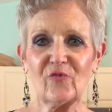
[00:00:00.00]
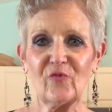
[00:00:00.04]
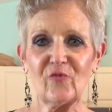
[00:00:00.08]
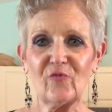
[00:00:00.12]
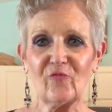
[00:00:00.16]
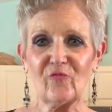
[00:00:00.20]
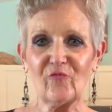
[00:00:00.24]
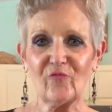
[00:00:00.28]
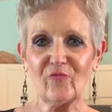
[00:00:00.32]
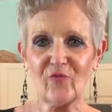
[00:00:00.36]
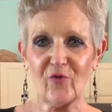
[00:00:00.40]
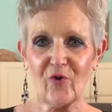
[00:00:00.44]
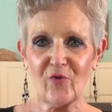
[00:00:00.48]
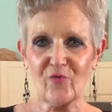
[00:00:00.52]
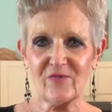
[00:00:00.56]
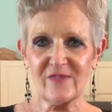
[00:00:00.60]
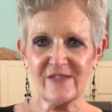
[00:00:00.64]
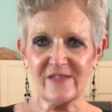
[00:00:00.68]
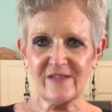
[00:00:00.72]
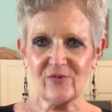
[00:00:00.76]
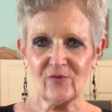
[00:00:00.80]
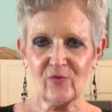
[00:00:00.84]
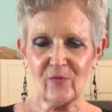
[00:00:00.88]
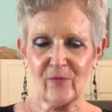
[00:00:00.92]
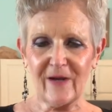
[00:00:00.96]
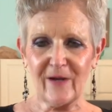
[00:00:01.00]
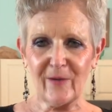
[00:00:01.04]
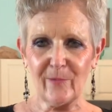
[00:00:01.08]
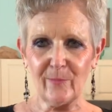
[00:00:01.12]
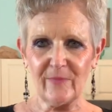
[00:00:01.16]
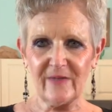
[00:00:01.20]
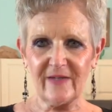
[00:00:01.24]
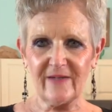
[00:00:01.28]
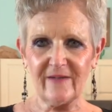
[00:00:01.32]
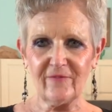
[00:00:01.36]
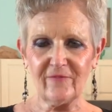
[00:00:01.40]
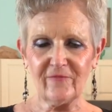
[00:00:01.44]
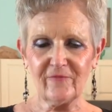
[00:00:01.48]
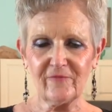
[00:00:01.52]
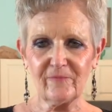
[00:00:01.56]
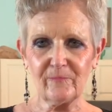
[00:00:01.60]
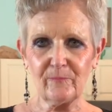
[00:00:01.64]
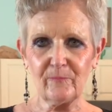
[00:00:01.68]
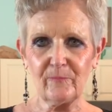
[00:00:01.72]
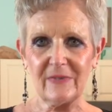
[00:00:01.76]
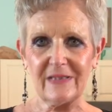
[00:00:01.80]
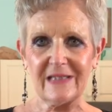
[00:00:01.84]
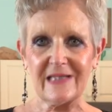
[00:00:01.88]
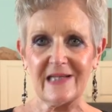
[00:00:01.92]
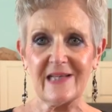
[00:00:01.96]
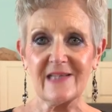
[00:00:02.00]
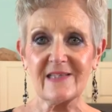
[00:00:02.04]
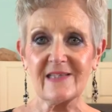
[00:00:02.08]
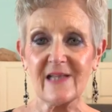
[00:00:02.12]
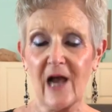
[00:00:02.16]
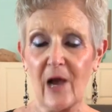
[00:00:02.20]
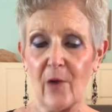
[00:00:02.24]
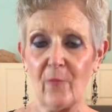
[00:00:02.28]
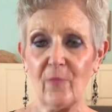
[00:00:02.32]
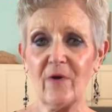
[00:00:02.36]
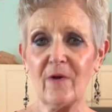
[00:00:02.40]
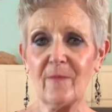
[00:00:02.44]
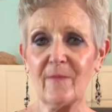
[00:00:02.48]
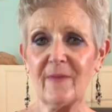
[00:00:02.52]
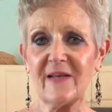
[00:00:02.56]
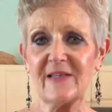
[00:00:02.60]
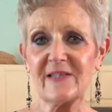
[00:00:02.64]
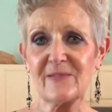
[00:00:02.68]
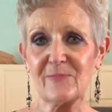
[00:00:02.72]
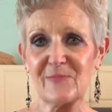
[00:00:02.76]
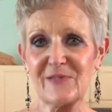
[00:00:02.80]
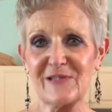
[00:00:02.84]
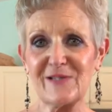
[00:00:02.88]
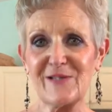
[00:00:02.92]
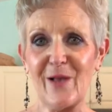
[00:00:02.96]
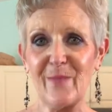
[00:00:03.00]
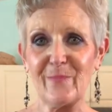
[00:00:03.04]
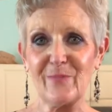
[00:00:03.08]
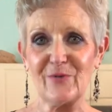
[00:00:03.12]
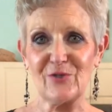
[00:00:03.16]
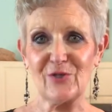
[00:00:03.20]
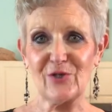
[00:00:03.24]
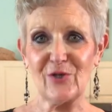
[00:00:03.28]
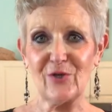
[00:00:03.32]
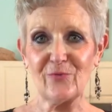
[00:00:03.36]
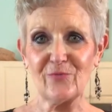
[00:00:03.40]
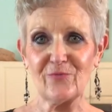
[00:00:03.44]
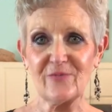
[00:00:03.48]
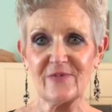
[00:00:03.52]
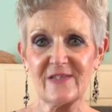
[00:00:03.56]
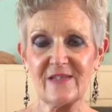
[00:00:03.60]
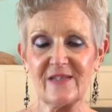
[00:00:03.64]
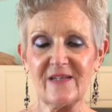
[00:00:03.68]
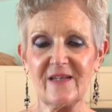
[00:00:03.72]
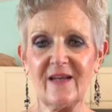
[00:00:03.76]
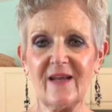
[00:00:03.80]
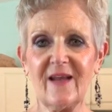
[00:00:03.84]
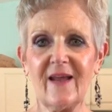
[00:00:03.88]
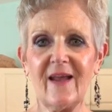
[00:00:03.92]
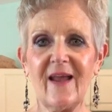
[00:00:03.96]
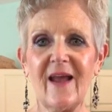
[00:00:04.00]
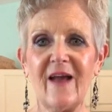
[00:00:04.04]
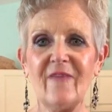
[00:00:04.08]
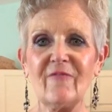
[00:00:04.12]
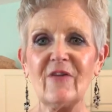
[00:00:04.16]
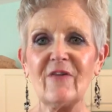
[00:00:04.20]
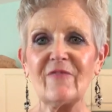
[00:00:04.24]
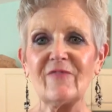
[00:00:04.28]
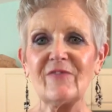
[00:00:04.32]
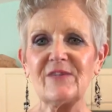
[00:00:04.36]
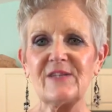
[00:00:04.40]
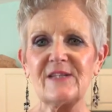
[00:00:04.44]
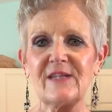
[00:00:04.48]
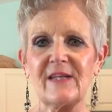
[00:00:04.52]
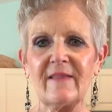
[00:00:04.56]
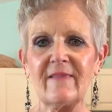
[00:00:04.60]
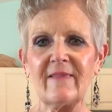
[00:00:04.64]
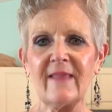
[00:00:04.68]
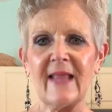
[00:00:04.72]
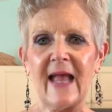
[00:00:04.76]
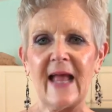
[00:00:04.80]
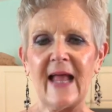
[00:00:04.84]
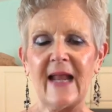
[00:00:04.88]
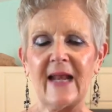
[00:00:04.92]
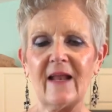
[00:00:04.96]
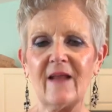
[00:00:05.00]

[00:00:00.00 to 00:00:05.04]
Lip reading: frozen ground beef because I want to make some sloppy joes. Have you ever done that?